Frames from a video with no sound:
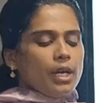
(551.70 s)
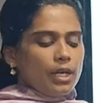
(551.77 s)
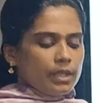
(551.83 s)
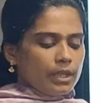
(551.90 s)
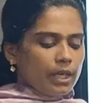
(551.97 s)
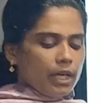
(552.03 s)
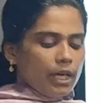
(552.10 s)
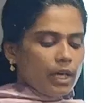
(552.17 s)

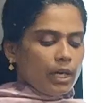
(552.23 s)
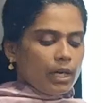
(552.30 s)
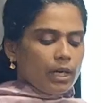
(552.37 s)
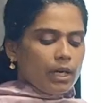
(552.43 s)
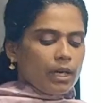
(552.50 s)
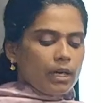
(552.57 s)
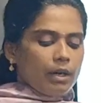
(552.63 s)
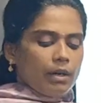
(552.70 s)

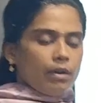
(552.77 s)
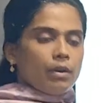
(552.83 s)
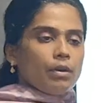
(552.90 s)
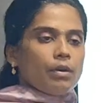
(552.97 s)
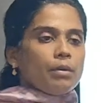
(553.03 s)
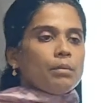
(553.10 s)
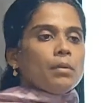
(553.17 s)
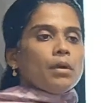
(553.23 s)

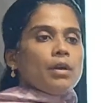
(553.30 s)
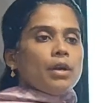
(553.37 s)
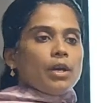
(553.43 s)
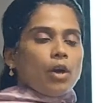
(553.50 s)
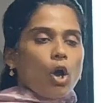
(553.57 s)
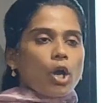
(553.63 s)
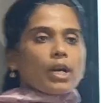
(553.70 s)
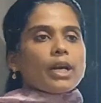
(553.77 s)
The
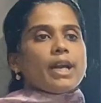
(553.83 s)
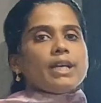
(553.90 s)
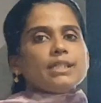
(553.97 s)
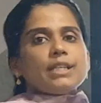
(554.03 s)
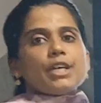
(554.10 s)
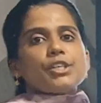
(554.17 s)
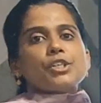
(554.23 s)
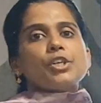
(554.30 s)

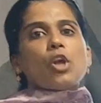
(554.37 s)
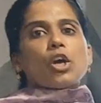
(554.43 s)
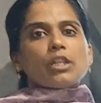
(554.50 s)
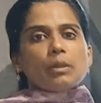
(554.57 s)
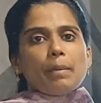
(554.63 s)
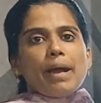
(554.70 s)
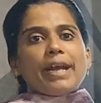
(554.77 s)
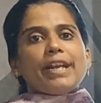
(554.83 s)
organization or
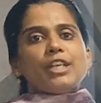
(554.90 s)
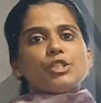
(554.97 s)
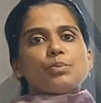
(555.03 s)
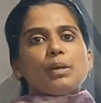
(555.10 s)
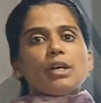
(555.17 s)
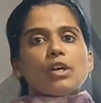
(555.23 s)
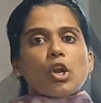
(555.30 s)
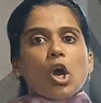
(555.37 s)
the
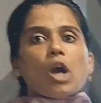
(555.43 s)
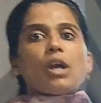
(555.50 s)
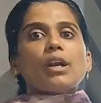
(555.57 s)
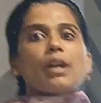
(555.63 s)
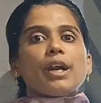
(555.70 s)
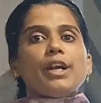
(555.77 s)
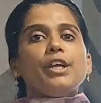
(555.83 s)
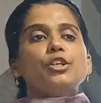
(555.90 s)
management not
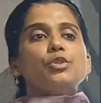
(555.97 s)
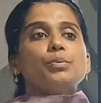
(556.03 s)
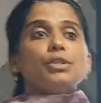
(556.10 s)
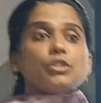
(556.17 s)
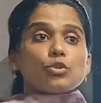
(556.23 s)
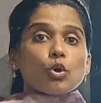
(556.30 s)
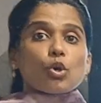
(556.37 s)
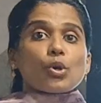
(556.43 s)
ready to be
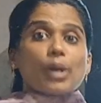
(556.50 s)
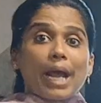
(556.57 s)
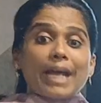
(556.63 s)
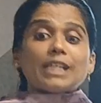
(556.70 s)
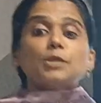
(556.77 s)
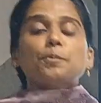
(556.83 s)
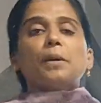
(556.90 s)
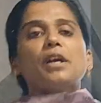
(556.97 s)
so
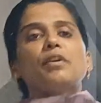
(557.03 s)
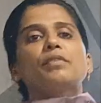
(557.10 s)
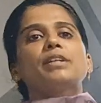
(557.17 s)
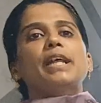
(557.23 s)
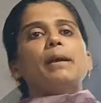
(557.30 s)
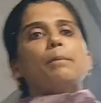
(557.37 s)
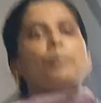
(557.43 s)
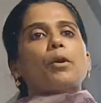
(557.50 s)
transparent with
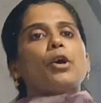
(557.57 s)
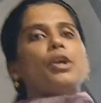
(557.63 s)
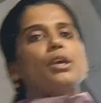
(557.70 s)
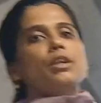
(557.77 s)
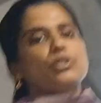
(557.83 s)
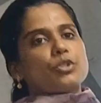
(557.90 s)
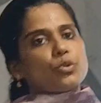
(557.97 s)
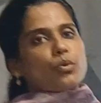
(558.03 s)
the employee
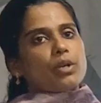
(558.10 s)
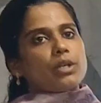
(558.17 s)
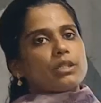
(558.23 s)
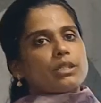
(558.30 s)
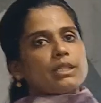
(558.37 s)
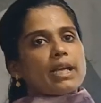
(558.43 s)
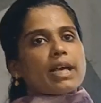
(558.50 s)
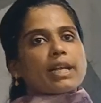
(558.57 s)
and
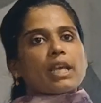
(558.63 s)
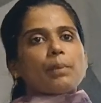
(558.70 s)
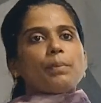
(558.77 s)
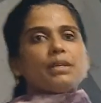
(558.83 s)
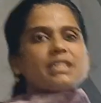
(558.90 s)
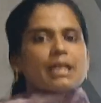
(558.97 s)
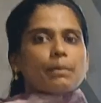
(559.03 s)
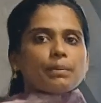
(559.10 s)
students. They are
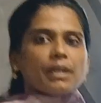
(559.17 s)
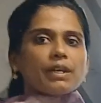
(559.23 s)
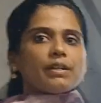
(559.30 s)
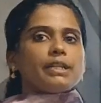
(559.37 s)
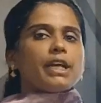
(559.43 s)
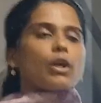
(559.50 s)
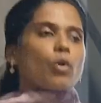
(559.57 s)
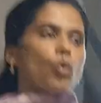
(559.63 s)
keeping something in
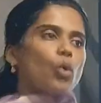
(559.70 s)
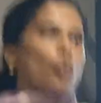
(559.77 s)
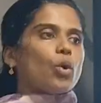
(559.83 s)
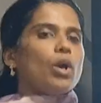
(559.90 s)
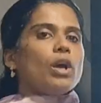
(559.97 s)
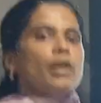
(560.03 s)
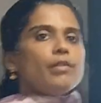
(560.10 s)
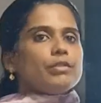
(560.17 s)
their
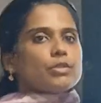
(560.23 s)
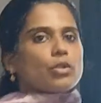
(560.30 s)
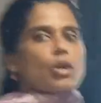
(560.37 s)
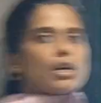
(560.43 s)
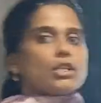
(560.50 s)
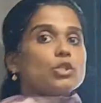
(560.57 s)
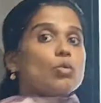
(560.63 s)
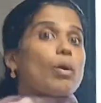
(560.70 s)
own. It's
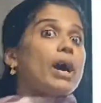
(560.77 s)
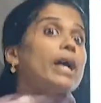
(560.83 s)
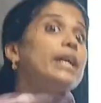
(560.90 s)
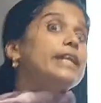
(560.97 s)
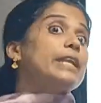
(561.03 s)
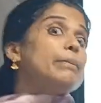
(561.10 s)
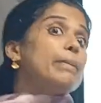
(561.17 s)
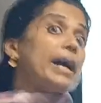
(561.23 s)
called as
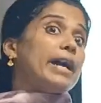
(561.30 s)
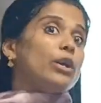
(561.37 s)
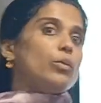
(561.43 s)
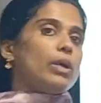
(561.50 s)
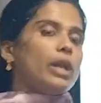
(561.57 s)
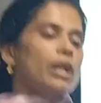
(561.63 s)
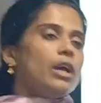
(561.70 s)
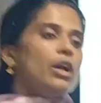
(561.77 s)
quality
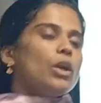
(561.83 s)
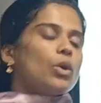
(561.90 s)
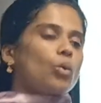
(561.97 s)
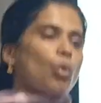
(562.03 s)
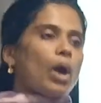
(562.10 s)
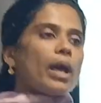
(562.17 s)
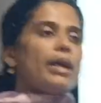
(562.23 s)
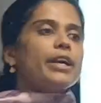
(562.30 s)
manual.
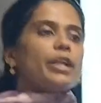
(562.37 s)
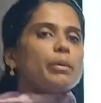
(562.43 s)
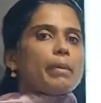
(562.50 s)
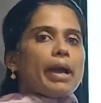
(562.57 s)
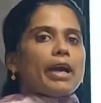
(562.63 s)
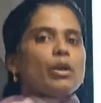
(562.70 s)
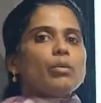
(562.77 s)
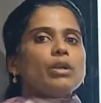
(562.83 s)
Quality
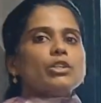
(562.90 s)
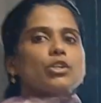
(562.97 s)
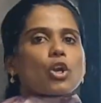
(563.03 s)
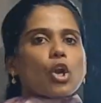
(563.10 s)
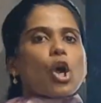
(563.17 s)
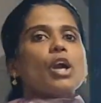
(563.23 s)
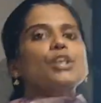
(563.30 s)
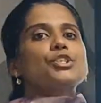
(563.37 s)
manuals are
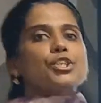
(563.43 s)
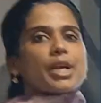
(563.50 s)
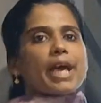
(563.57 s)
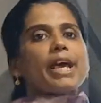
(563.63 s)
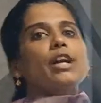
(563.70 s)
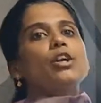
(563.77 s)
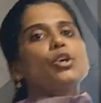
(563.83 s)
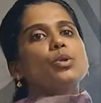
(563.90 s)
not
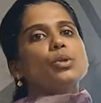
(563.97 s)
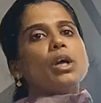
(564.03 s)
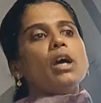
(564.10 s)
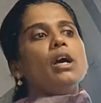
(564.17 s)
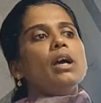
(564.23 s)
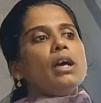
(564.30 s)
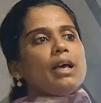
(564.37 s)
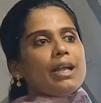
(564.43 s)
shared to
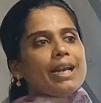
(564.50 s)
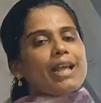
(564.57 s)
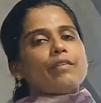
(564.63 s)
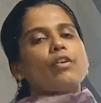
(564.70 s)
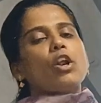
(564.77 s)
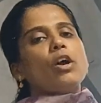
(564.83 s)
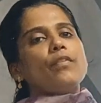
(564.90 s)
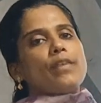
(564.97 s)
the
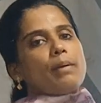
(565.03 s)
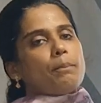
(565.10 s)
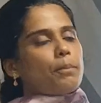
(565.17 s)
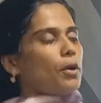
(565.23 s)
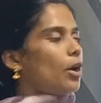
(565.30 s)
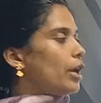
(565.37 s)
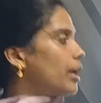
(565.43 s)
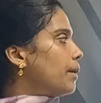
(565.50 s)
level of
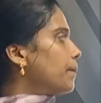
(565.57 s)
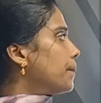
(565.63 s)
employee.